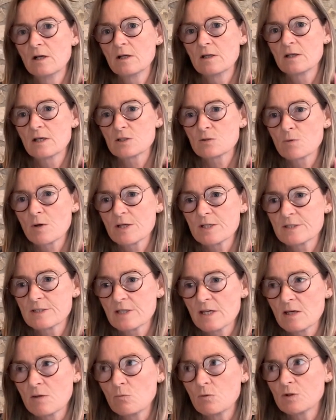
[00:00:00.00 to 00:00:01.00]
That's why I
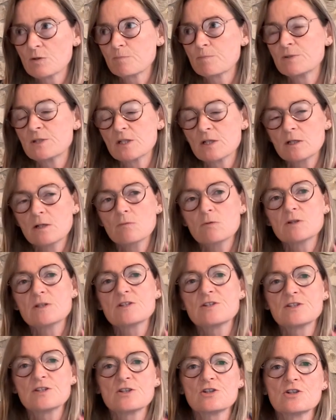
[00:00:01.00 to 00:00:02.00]
say, particularly with
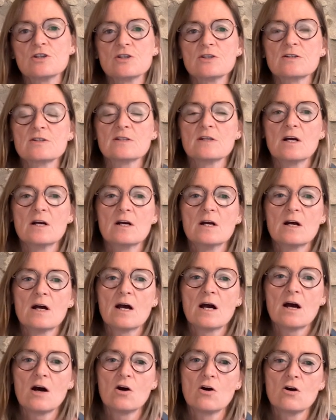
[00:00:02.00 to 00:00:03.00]
decisions
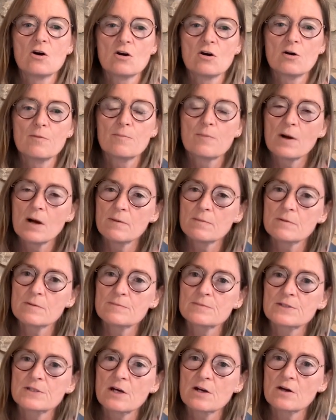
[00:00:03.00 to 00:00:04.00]
or
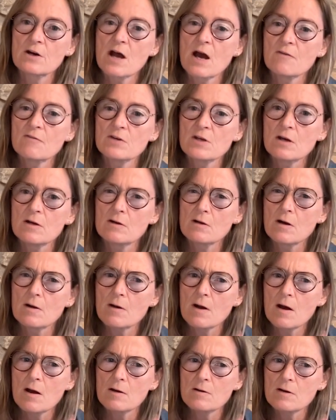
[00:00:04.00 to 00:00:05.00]
problems that are having
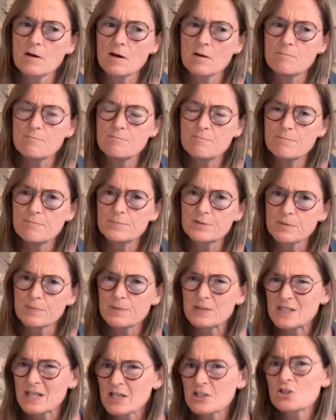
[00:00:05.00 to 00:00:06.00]
a
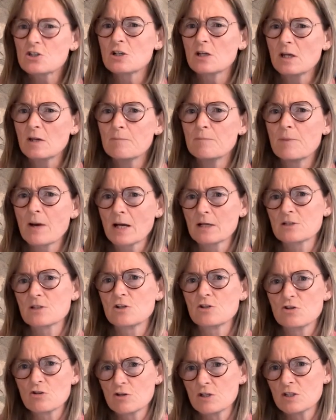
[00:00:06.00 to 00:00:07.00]
substantial impact
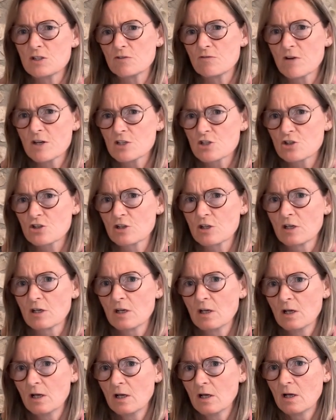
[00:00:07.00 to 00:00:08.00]
on your
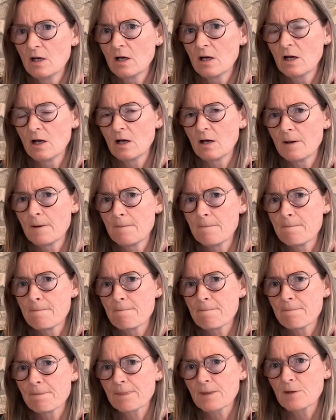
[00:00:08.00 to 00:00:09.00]
intervention
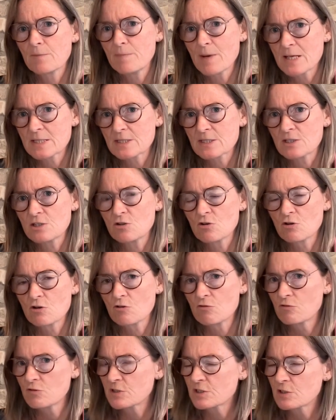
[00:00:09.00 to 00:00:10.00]
capacity or
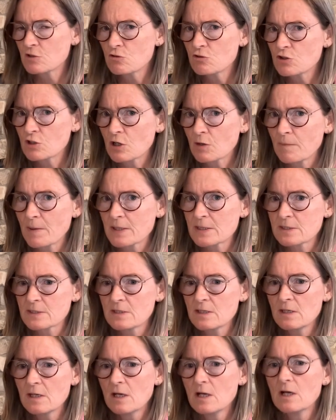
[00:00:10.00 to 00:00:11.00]
your resolution
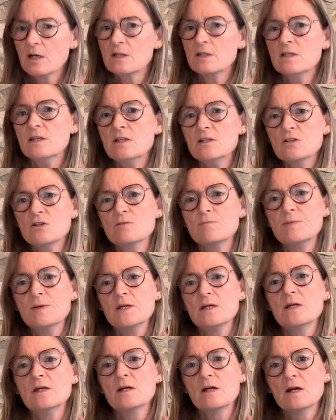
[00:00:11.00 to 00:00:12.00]
capacity, need to
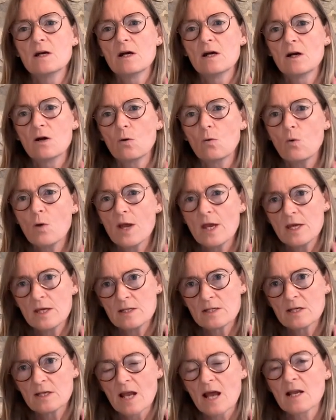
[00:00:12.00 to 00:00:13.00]
be weighed
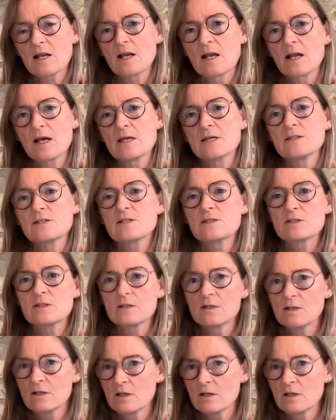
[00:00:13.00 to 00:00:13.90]
and analysed